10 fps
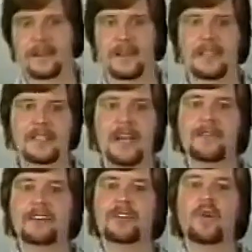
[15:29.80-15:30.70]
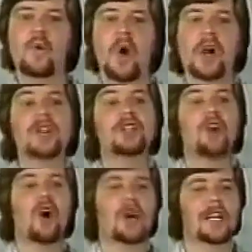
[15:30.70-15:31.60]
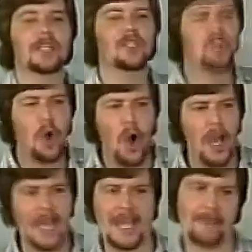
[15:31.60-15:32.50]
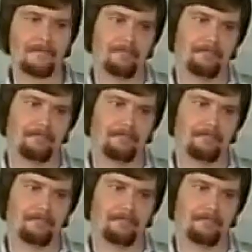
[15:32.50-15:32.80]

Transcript: He saved us to walk and talk, enjoy Him.